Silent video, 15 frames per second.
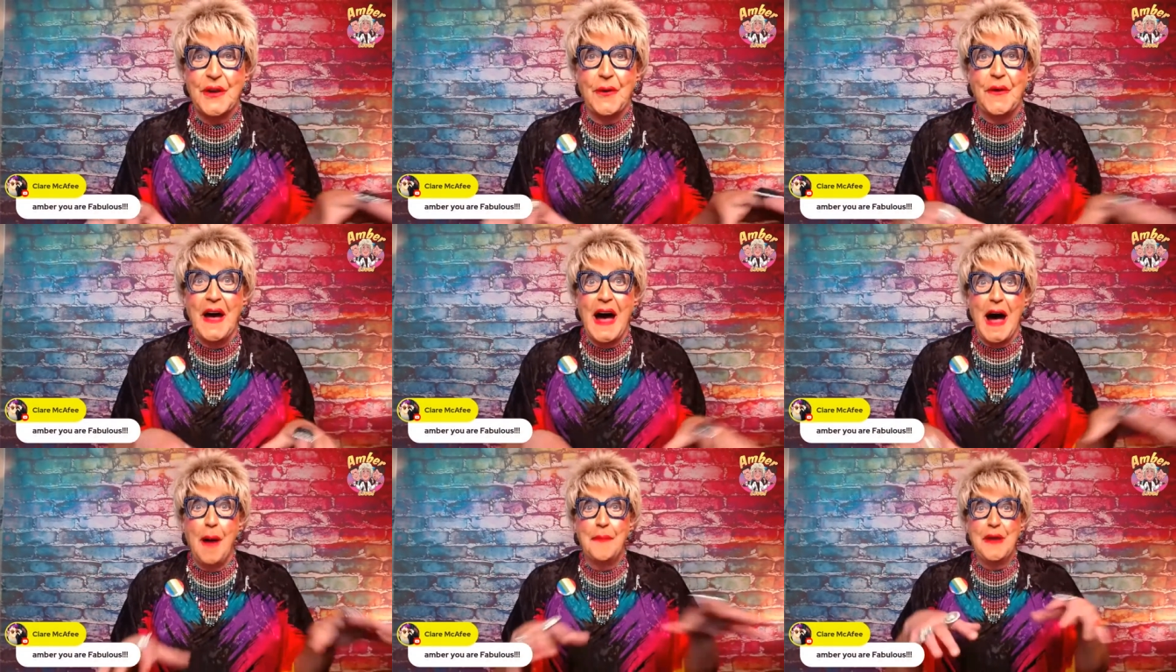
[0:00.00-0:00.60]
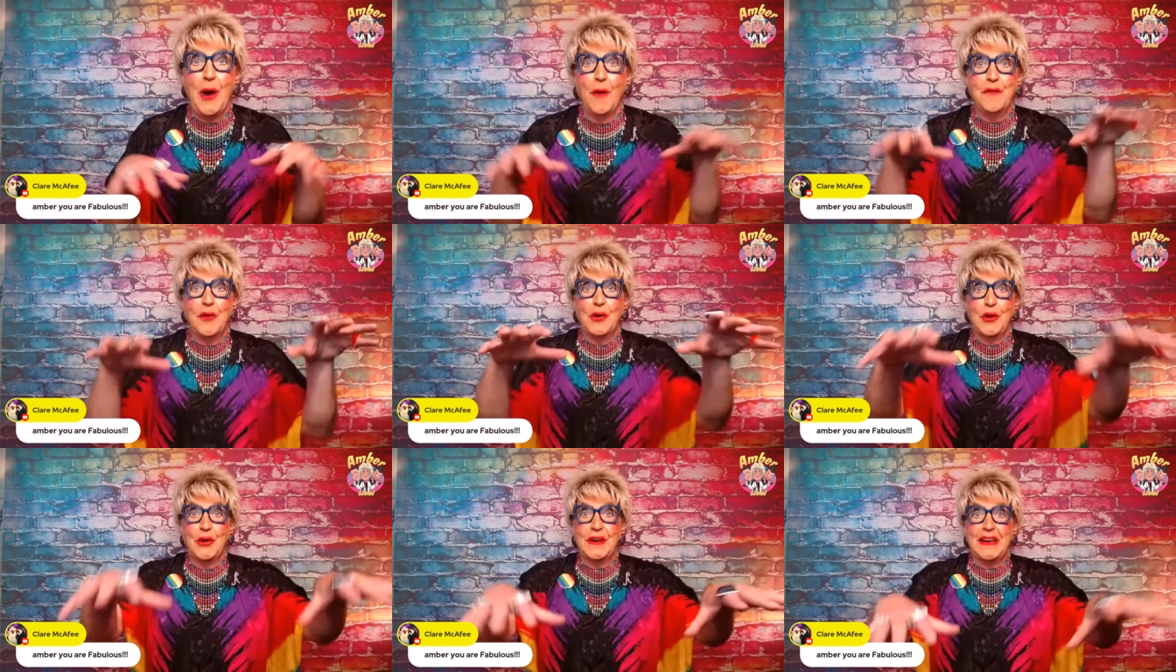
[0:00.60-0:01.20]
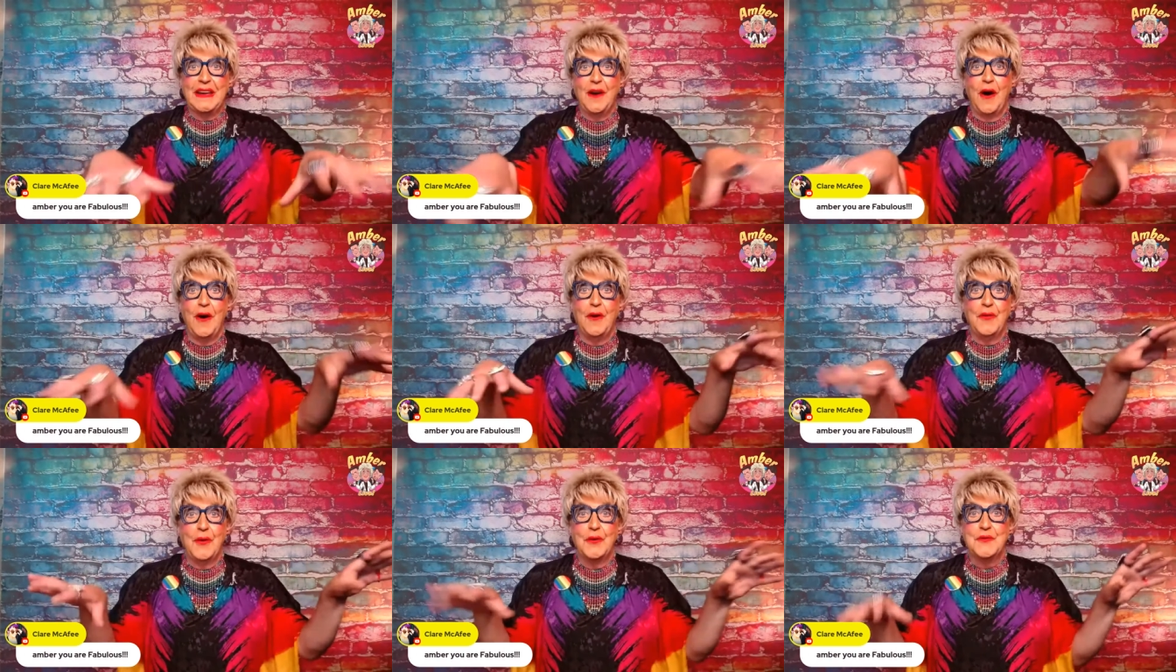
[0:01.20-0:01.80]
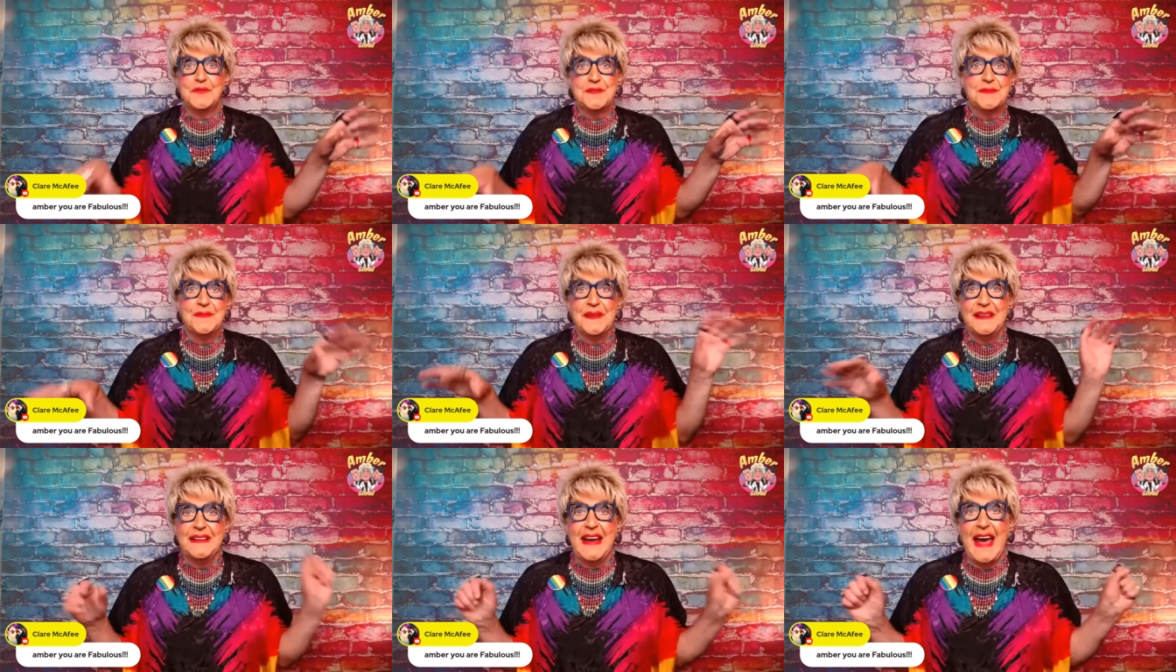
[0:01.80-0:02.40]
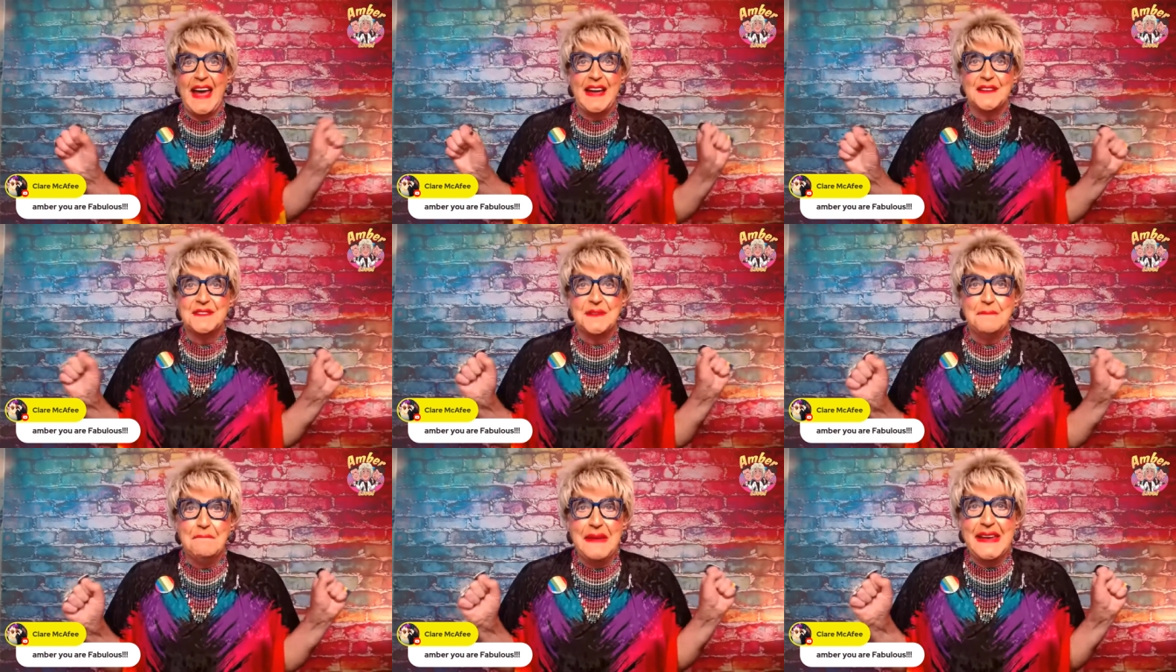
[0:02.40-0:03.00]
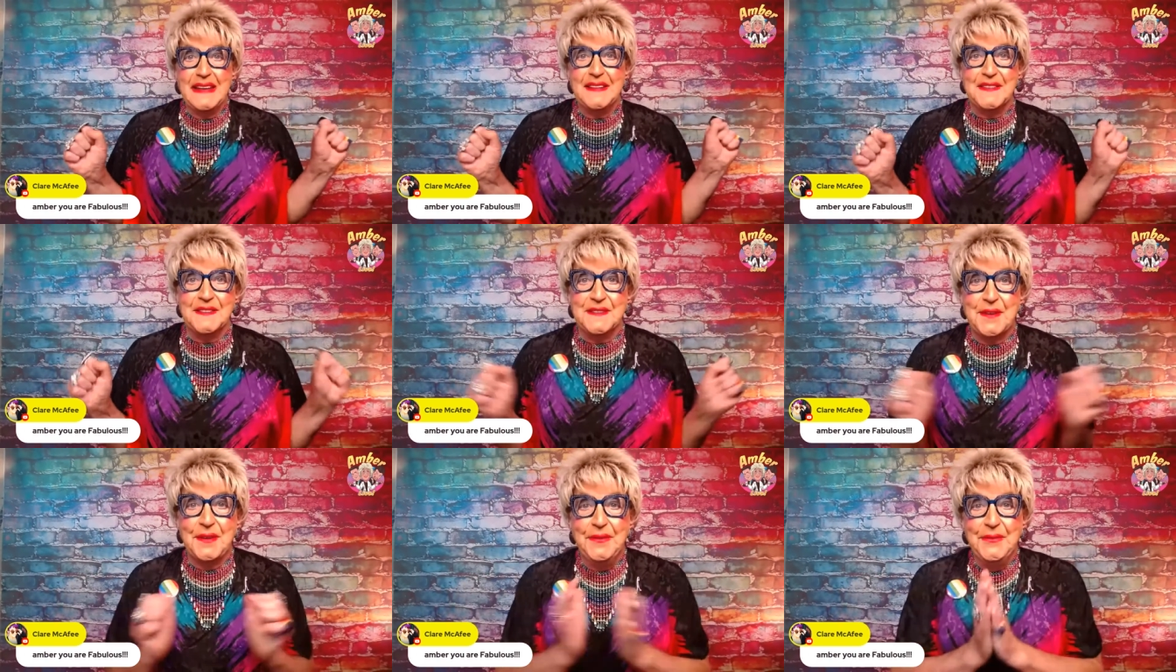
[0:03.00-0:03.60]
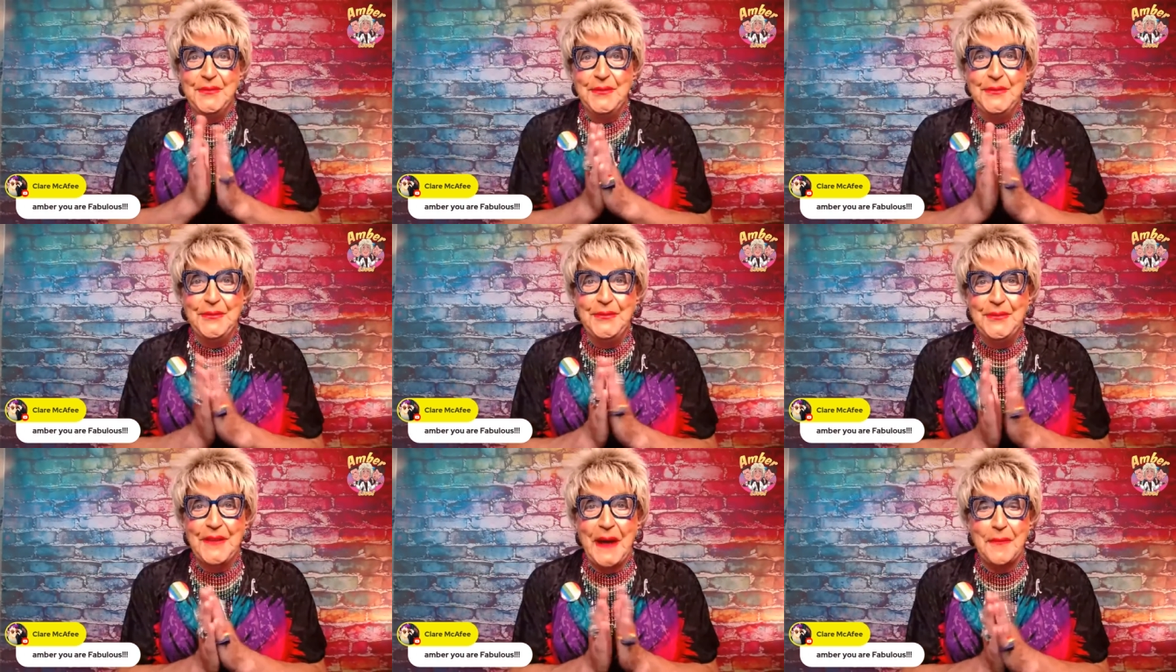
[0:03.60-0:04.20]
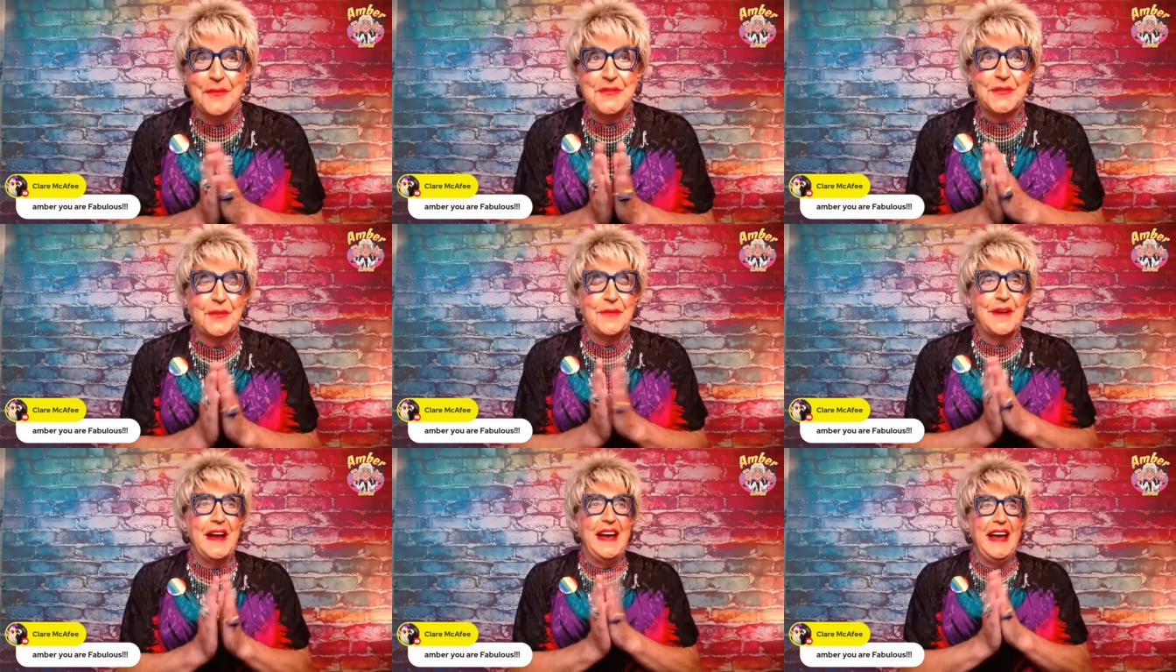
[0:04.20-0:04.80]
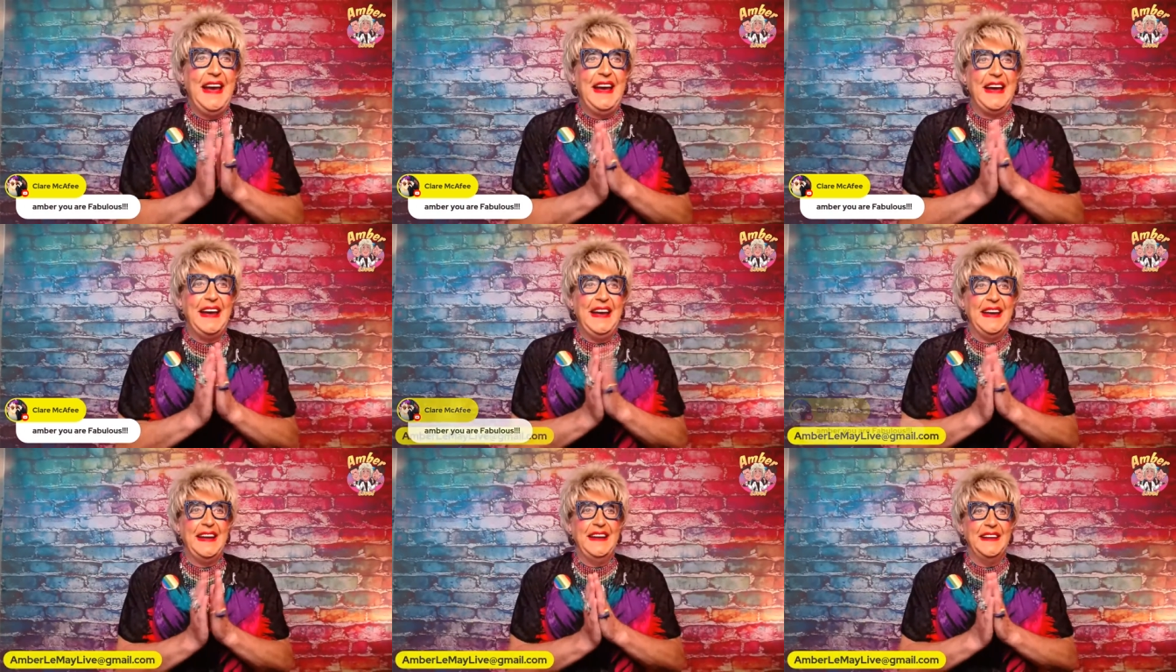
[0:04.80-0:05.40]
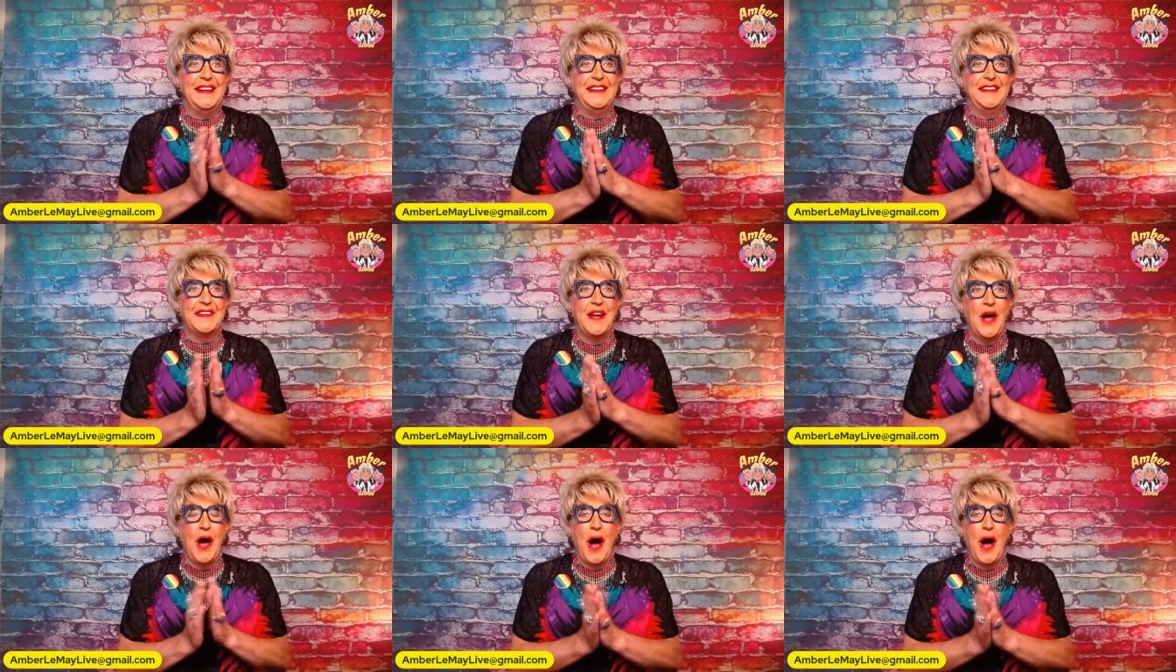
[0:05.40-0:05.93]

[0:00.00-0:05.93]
So I'll be overlooking all those handsome men's. that was great.